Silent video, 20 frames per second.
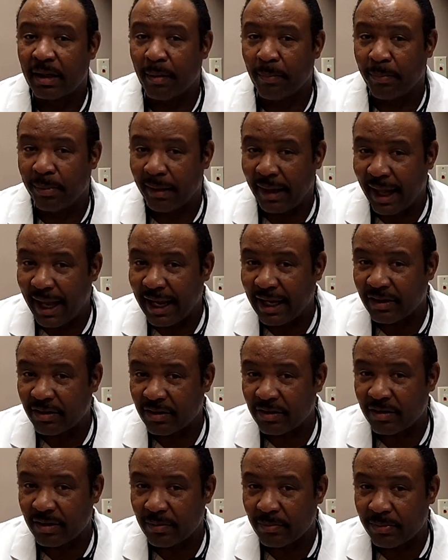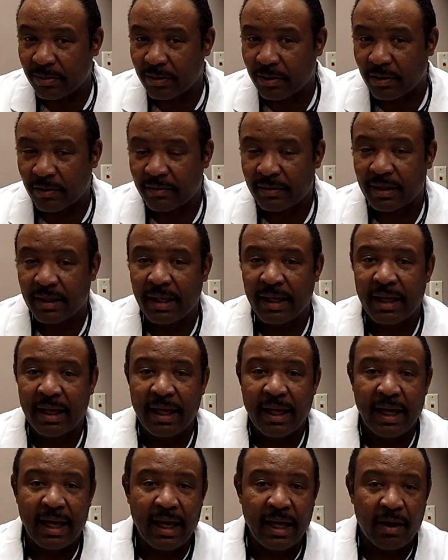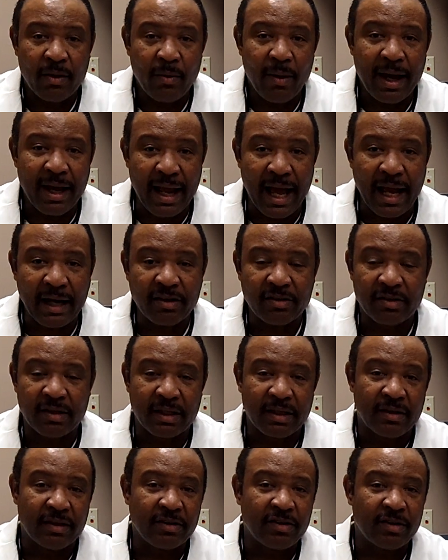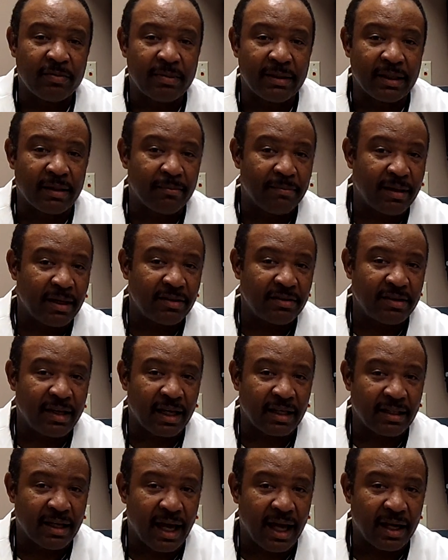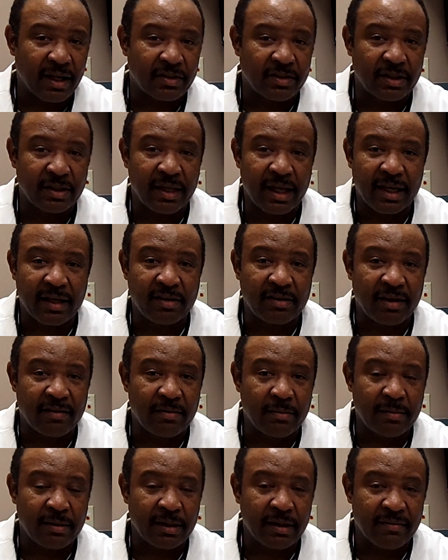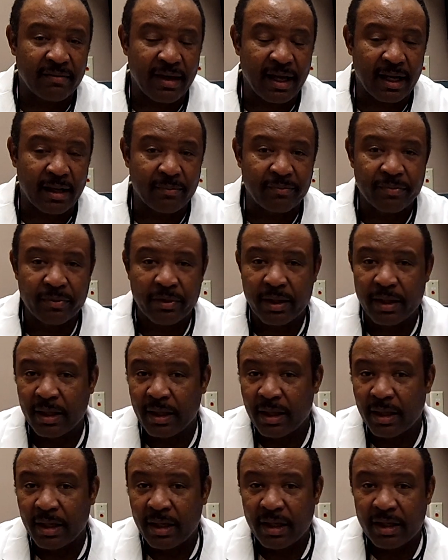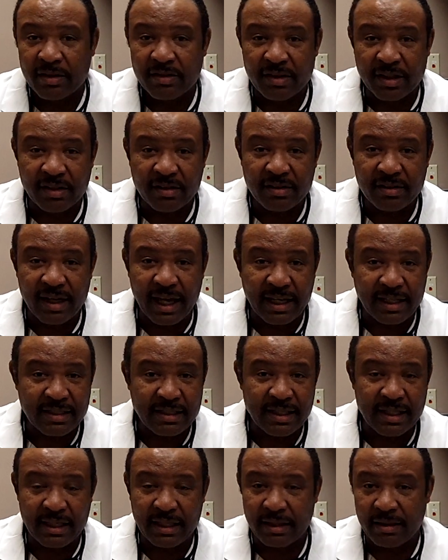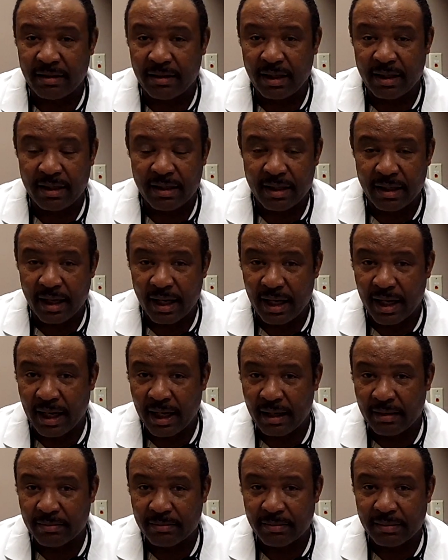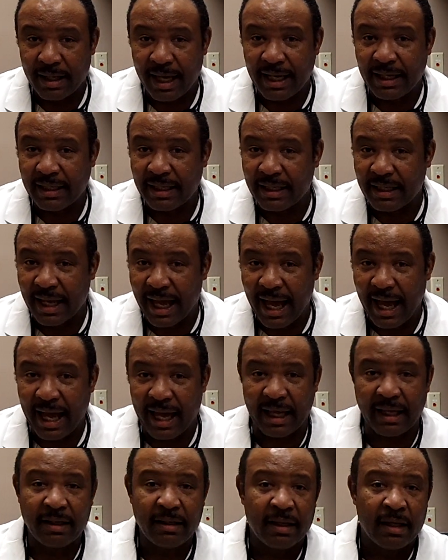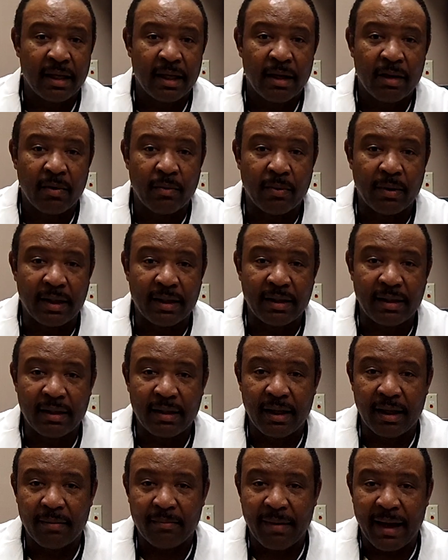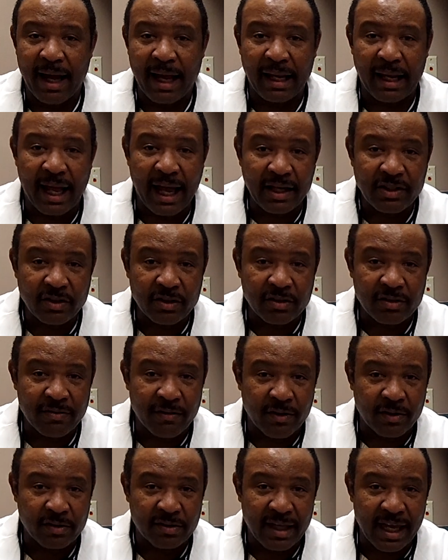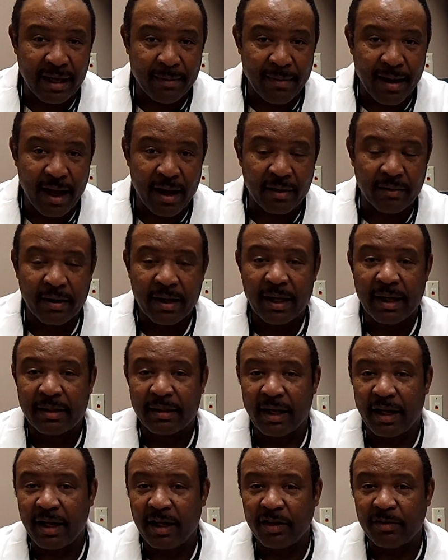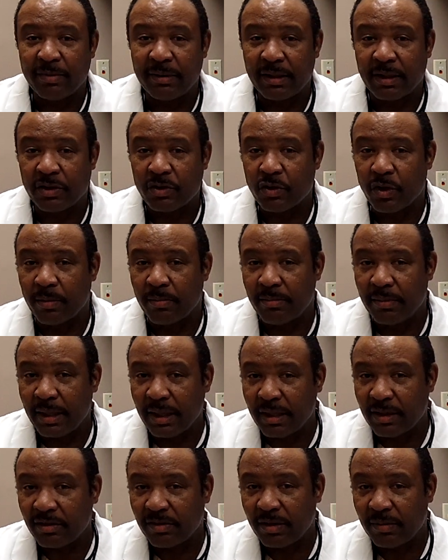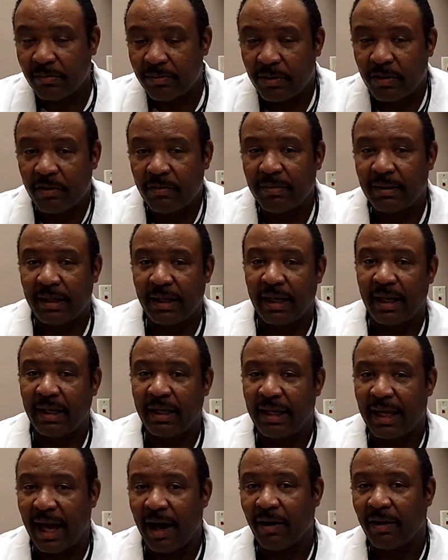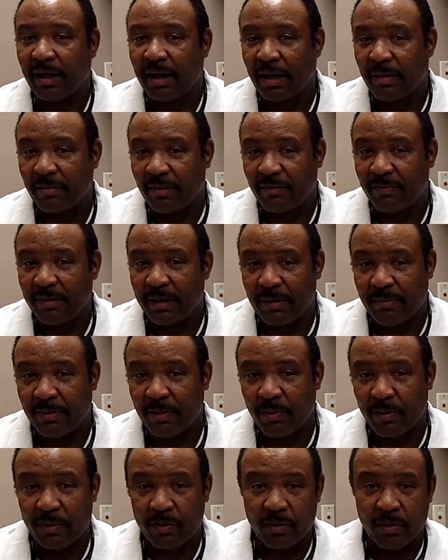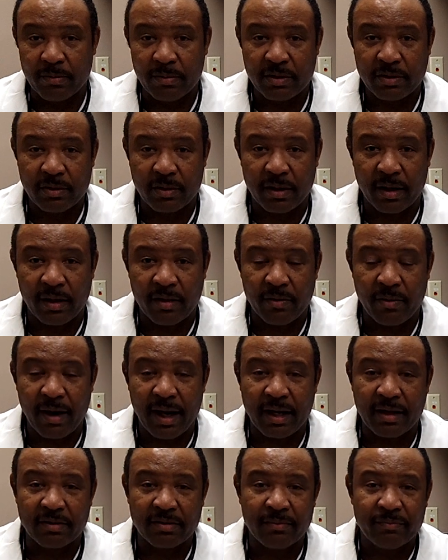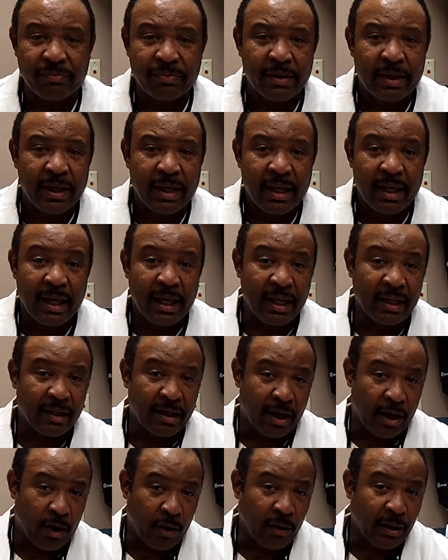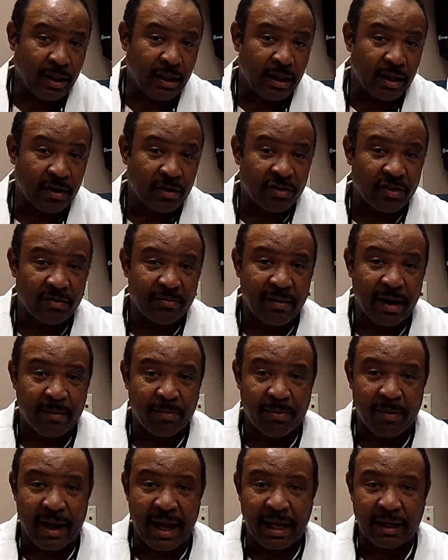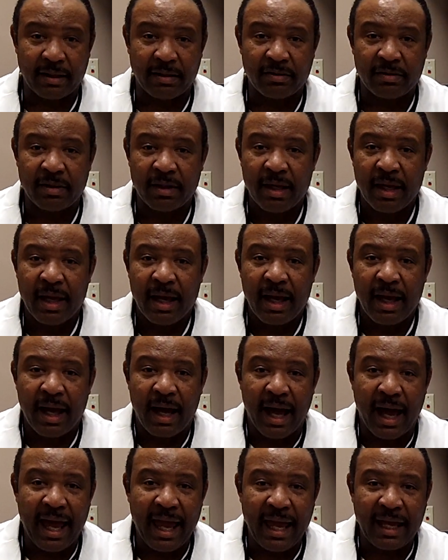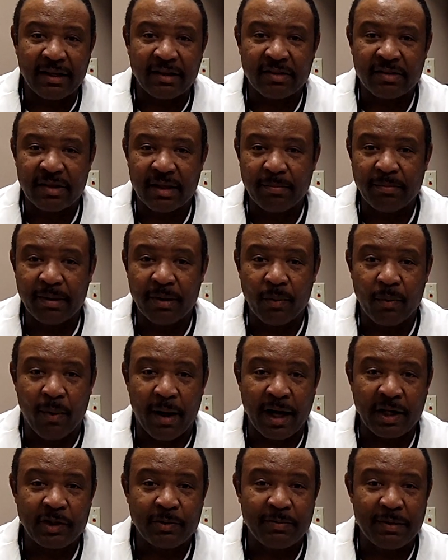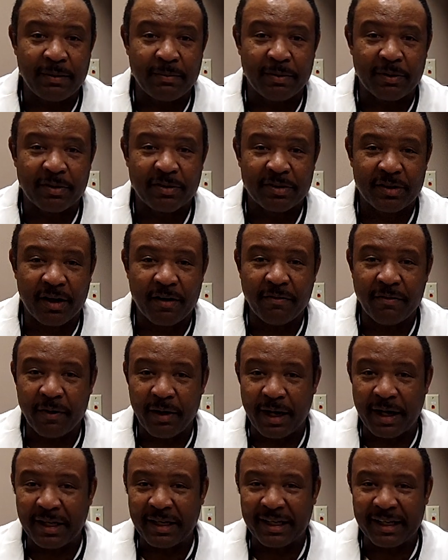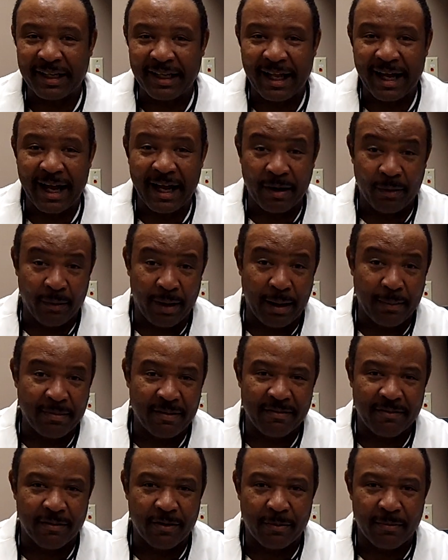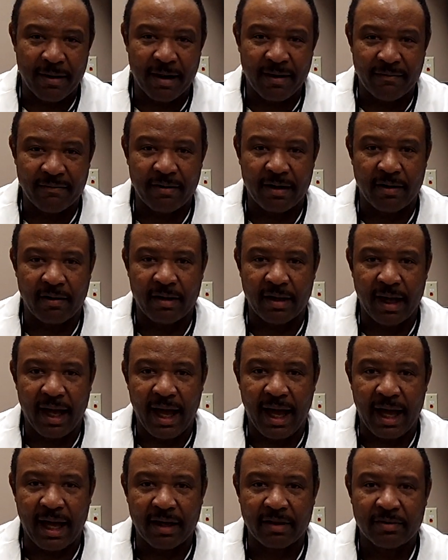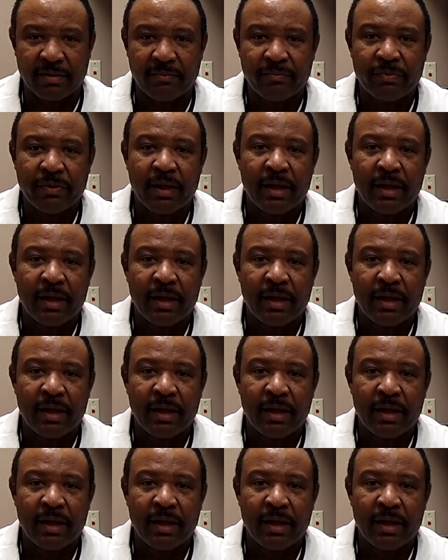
Compliance is improved. And quite honestly, this has been the best technology that has ever been developed. Since 1999, when biologics first came out, there has been a tremendous improvement in the outcome of people with rheumatoid arthritis. In the early years of my practice, I had to simply watch people suffer and decline right before my very eyes.